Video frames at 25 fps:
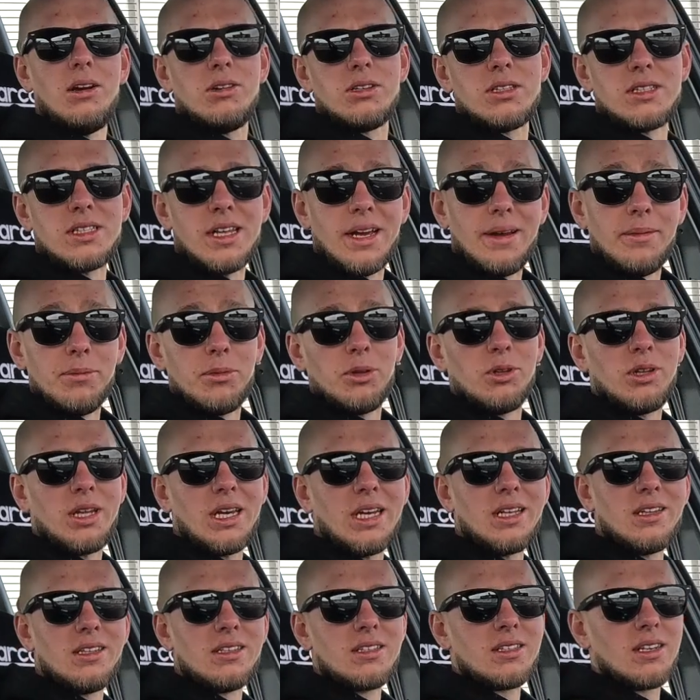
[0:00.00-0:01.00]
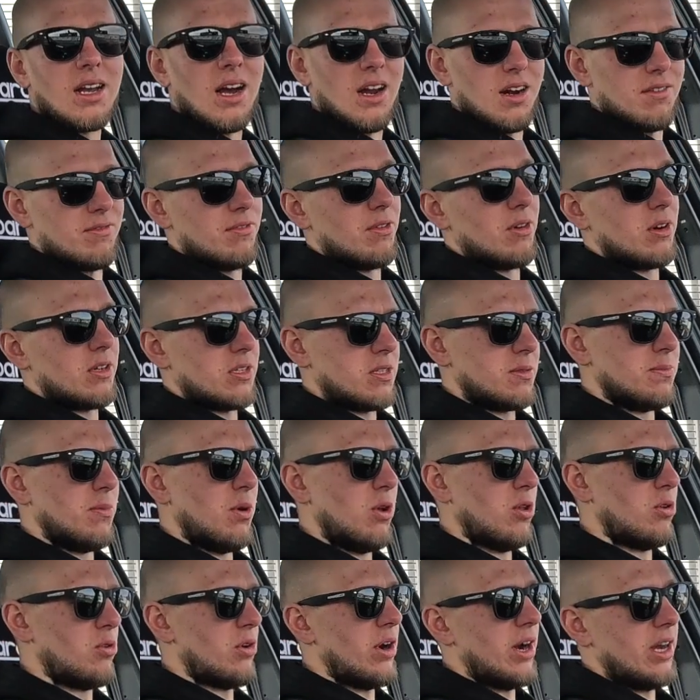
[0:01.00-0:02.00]
it's time to take this car for a
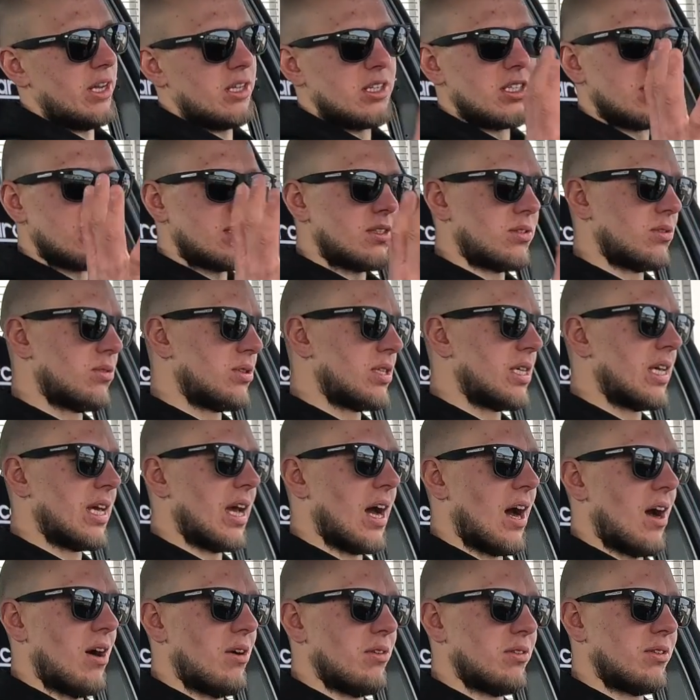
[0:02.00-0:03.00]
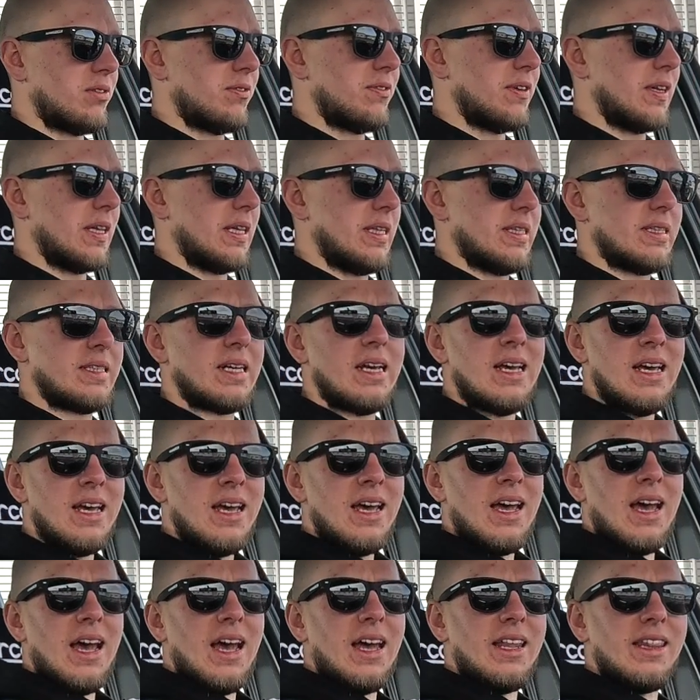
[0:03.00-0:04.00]
small ride just to see how it feels.
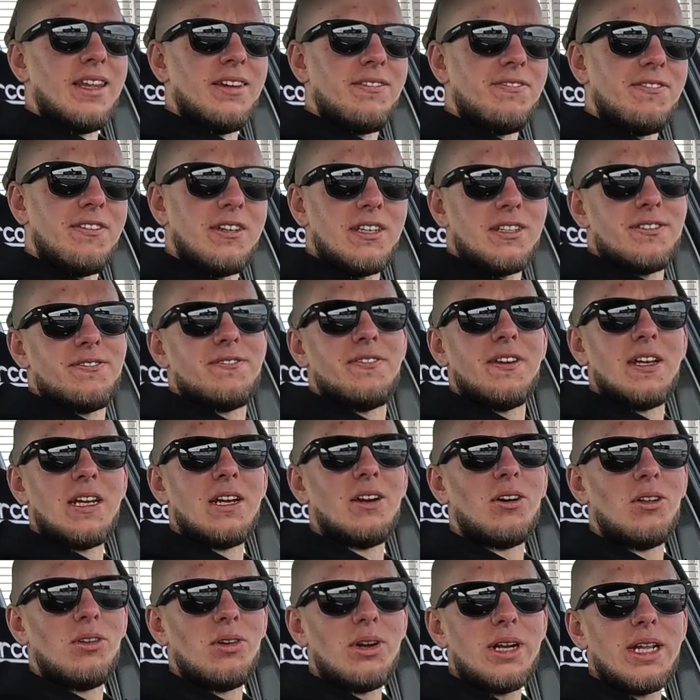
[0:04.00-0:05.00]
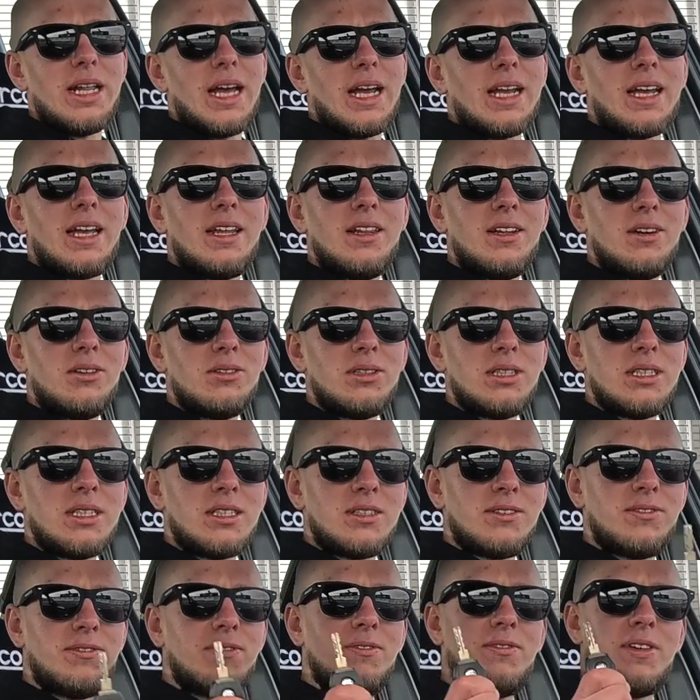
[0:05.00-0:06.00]
And the first thing already I can
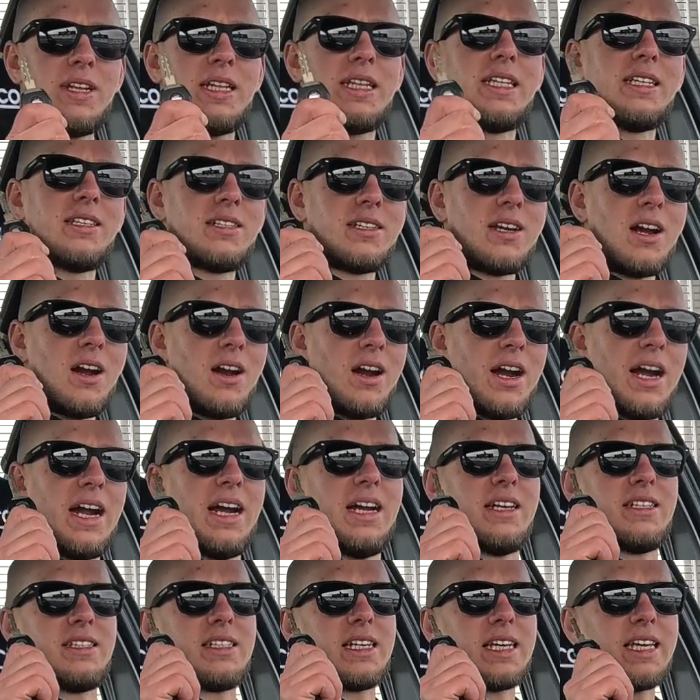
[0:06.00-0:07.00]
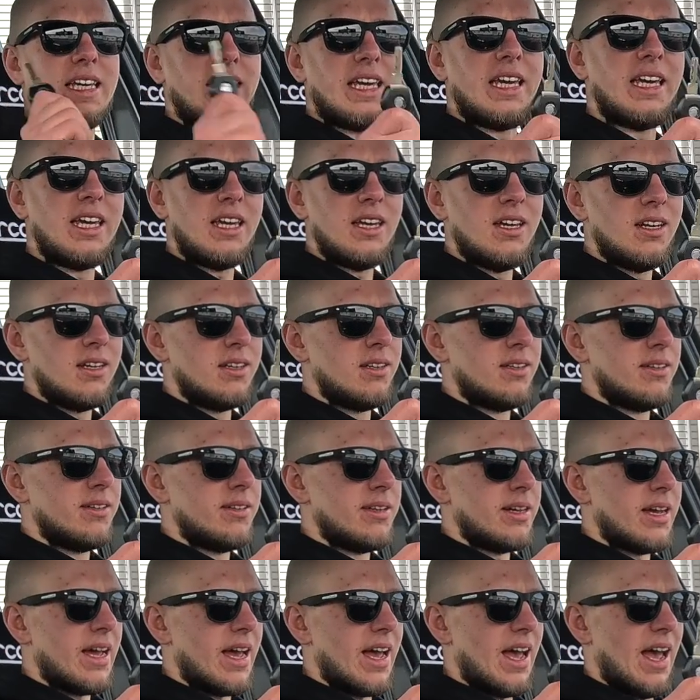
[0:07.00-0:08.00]
notice that this car has a key,
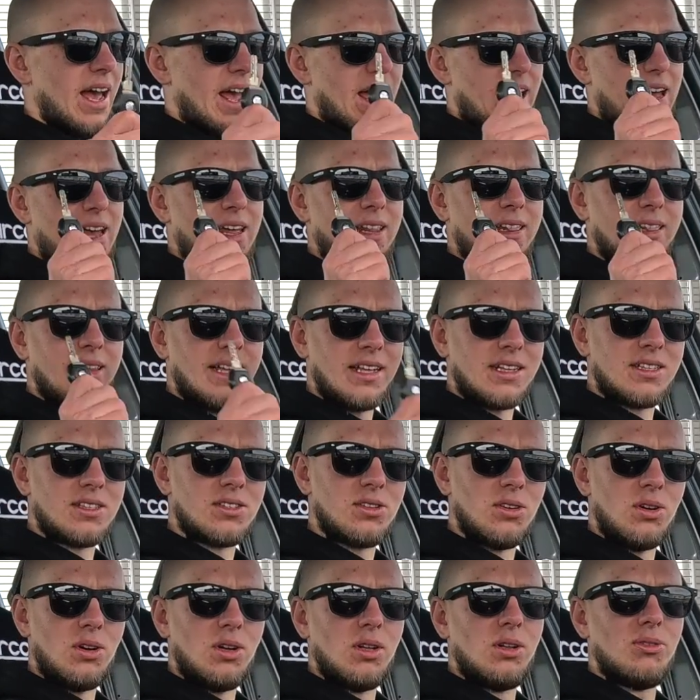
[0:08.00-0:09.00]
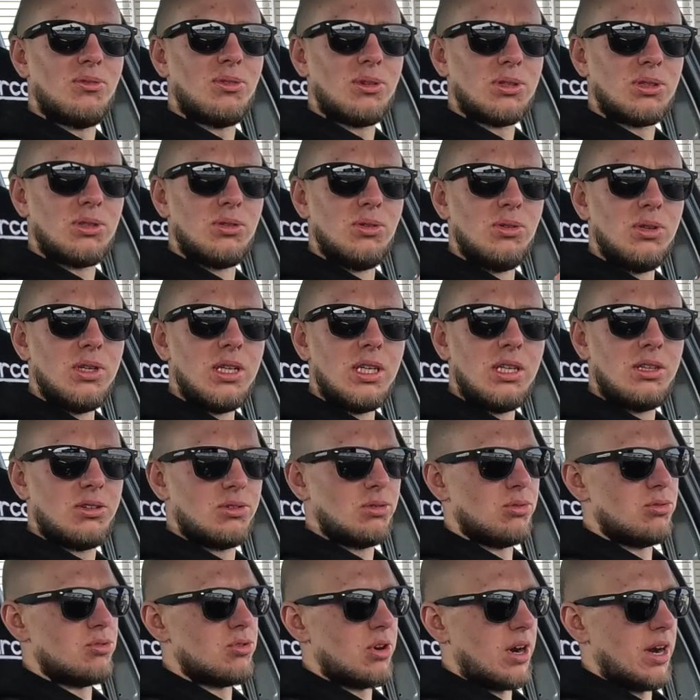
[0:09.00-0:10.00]
and that's all what you need
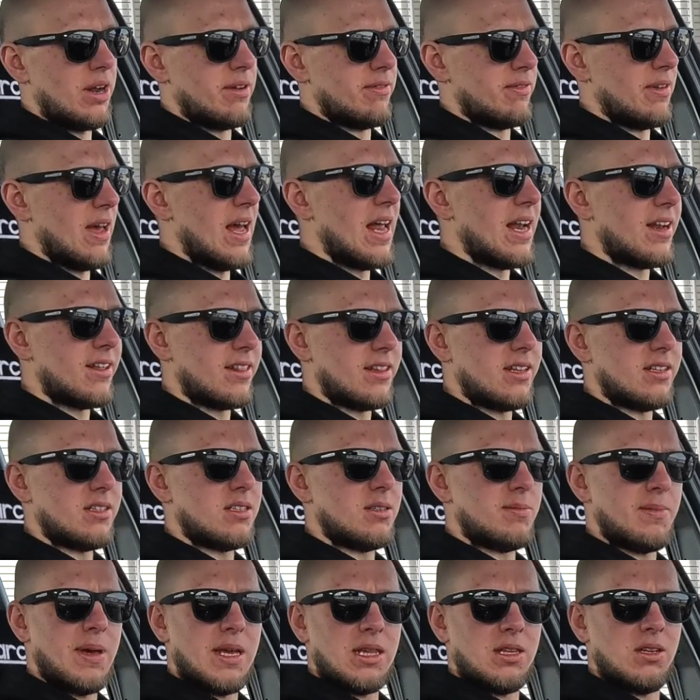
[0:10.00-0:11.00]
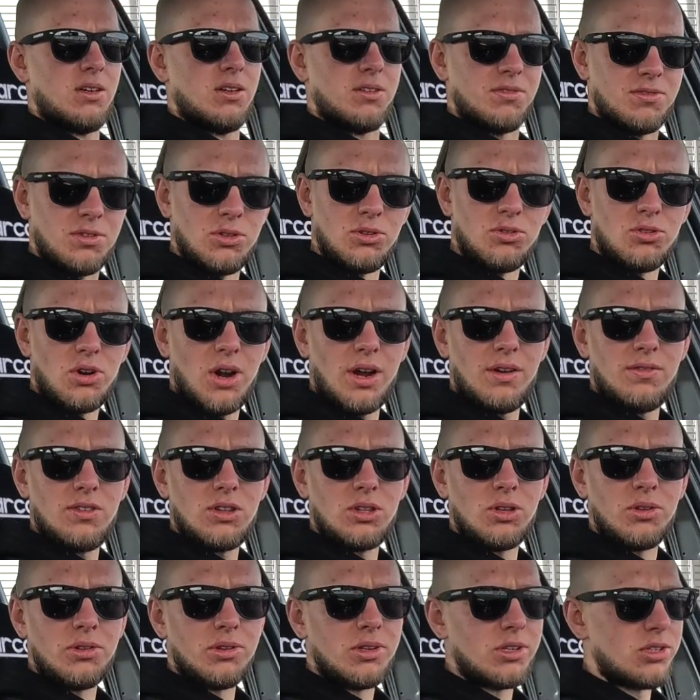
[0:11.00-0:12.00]
to drive. And it doesn't matter if you drive
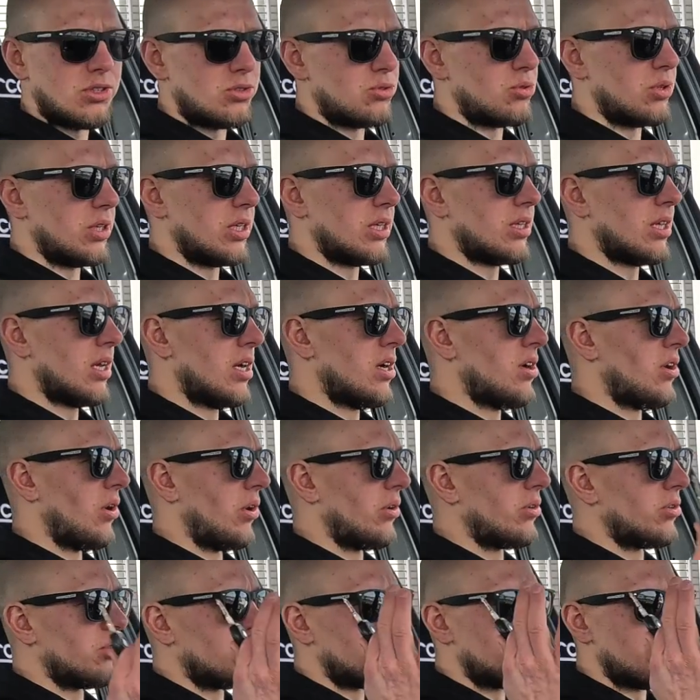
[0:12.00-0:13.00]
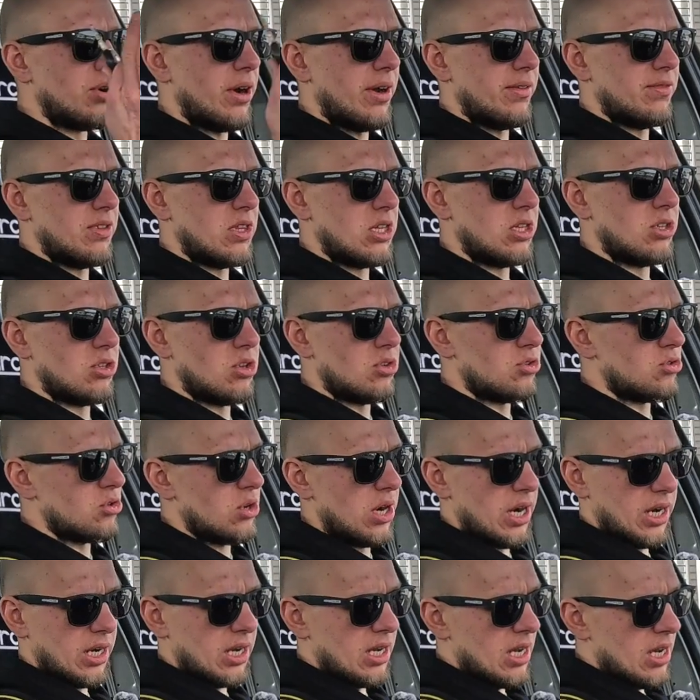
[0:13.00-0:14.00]
it on the street or you drive it in the
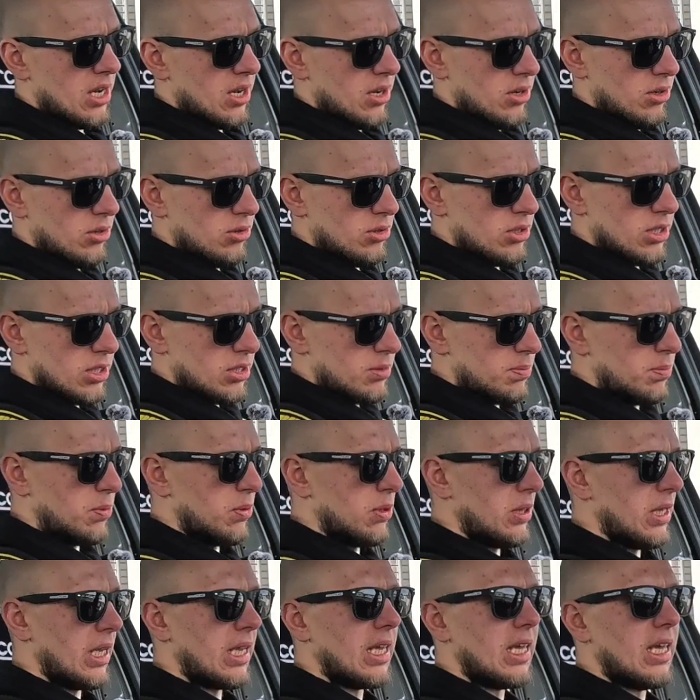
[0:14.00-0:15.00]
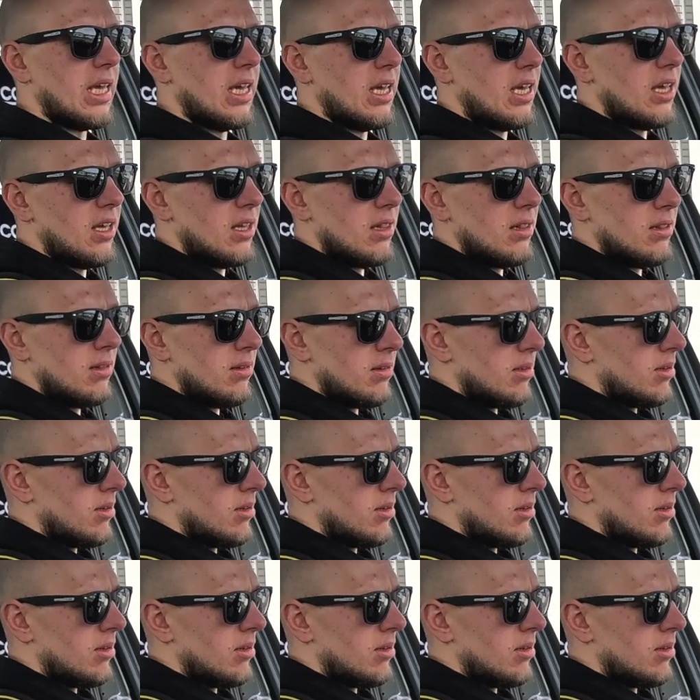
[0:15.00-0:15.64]
track, you just put the key in,